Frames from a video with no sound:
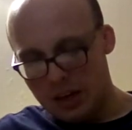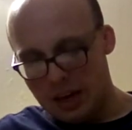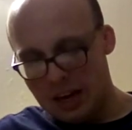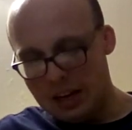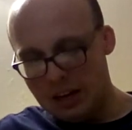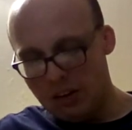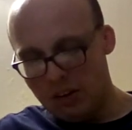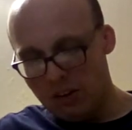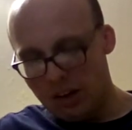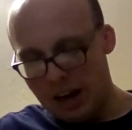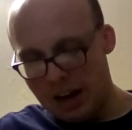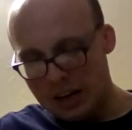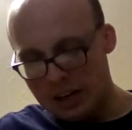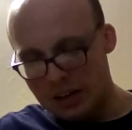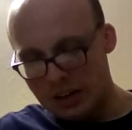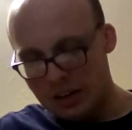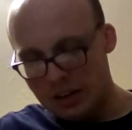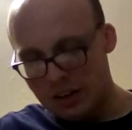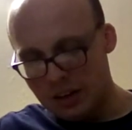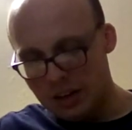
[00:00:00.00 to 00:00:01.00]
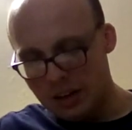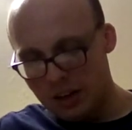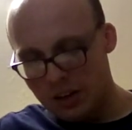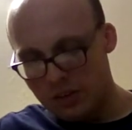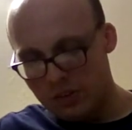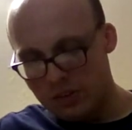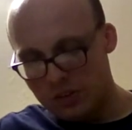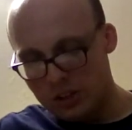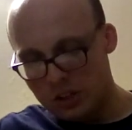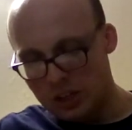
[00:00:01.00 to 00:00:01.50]
In her hand
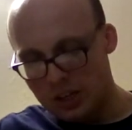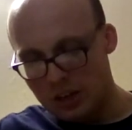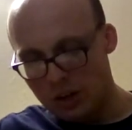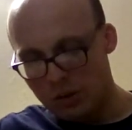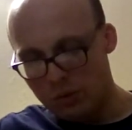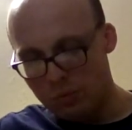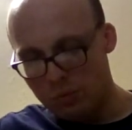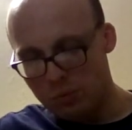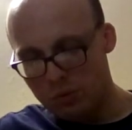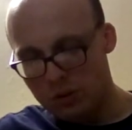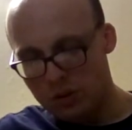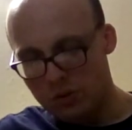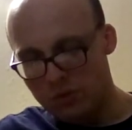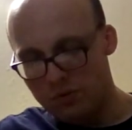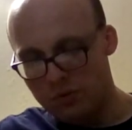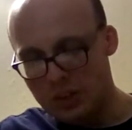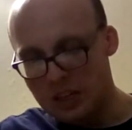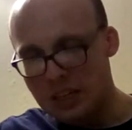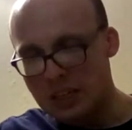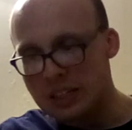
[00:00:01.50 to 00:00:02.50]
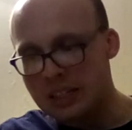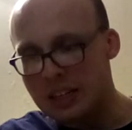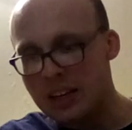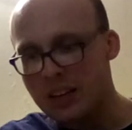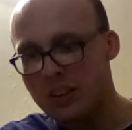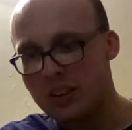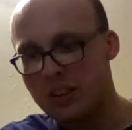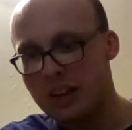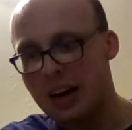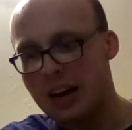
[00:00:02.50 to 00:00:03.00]
she holds the
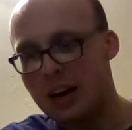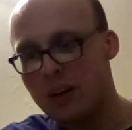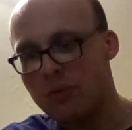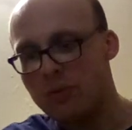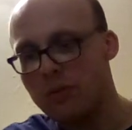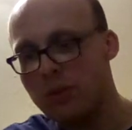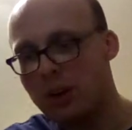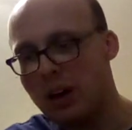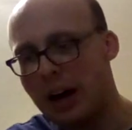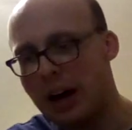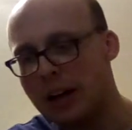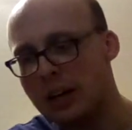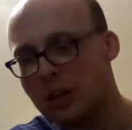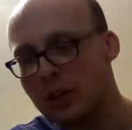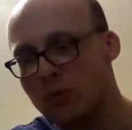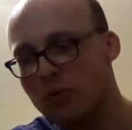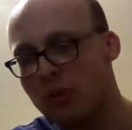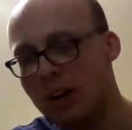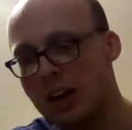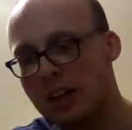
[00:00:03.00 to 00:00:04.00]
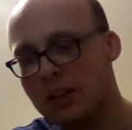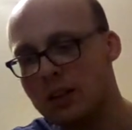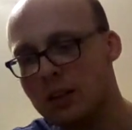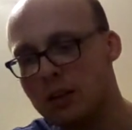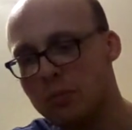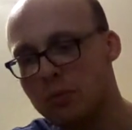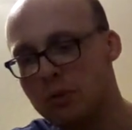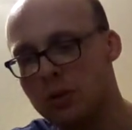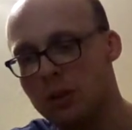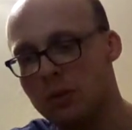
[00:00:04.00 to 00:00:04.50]
distaff and
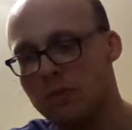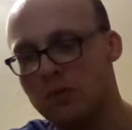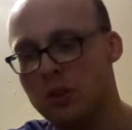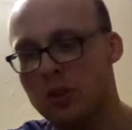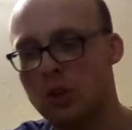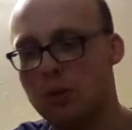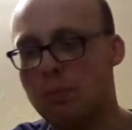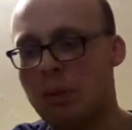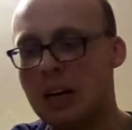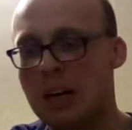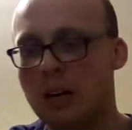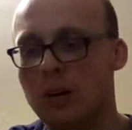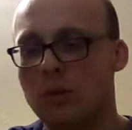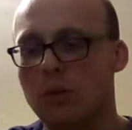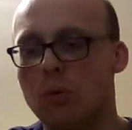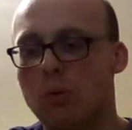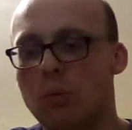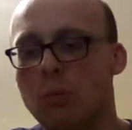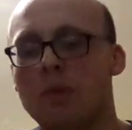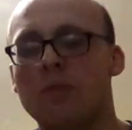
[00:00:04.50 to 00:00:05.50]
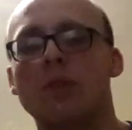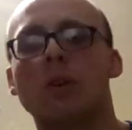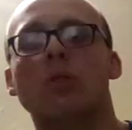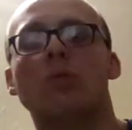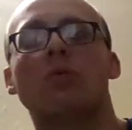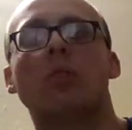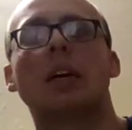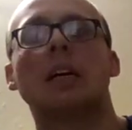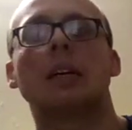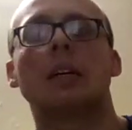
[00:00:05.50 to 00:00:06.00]
grasps the spindle with her
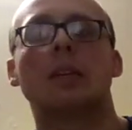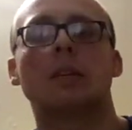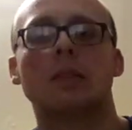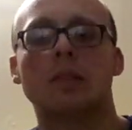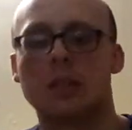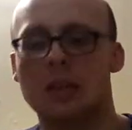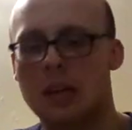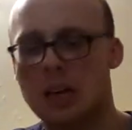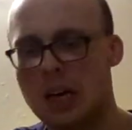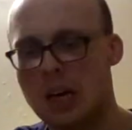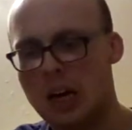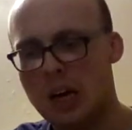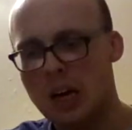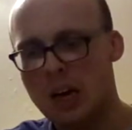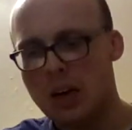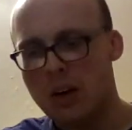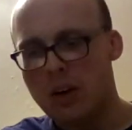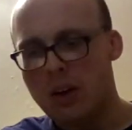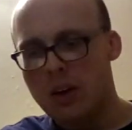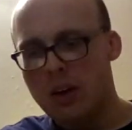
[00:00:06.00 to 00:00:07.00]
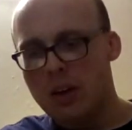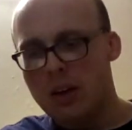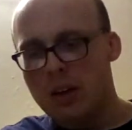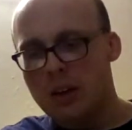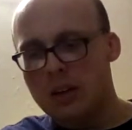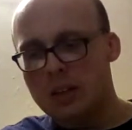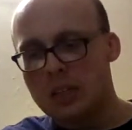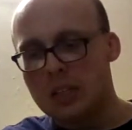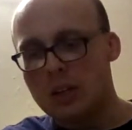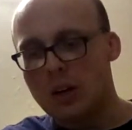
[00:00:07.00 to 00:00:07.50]
fingers.
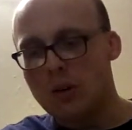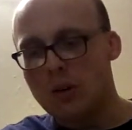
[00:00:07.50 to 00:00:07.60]
She